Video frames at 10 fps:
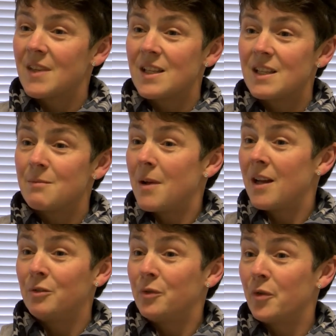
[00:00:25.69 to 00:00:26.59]

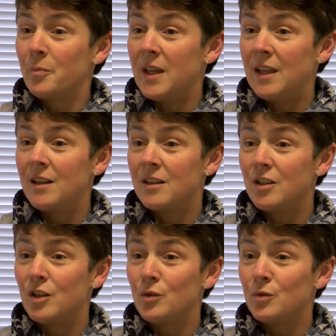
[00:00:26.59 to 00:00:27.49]
spiraled from there,
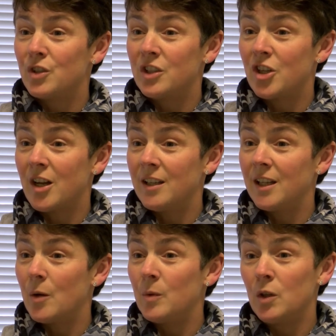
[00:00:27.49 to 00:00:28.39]
you know, to try and
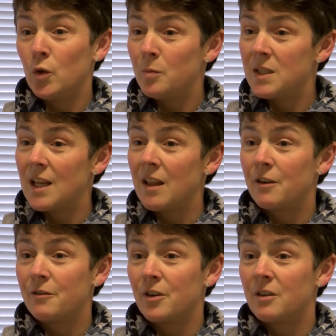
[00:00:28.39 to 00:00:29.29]
get a wee group together
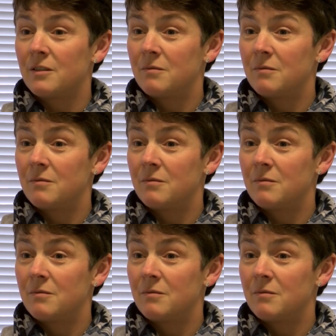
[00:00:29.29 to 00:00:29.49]
for